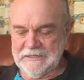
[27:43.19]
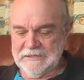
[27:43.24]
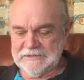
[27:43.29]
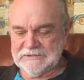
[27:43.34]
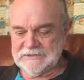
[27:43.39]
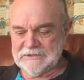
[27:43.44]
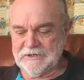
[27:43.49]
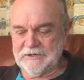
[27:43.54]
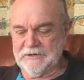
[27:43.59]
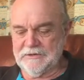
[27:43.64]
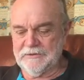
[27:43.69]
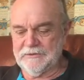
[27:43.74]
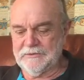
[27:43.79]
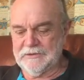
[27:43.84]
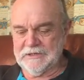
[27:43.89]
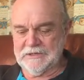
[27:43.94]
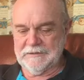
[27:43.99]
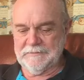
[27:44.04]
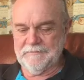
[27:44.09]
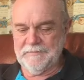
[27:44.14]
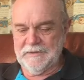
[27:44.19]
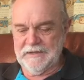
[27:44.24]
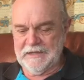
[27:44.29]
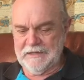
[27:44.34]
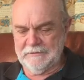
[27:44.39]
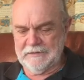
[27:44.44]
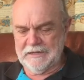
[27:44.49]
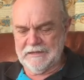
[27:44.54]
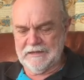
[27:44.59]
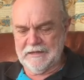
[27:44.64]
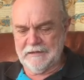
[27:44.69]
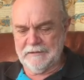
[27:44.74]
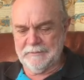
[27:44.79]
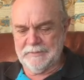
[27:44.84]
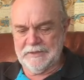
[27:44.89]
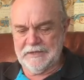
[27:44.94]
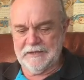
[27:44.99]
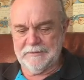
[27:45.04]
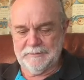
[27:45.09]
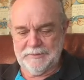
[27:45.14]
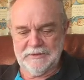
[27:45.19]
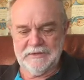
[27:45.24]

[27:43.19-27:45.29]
So anyway, that'll be it.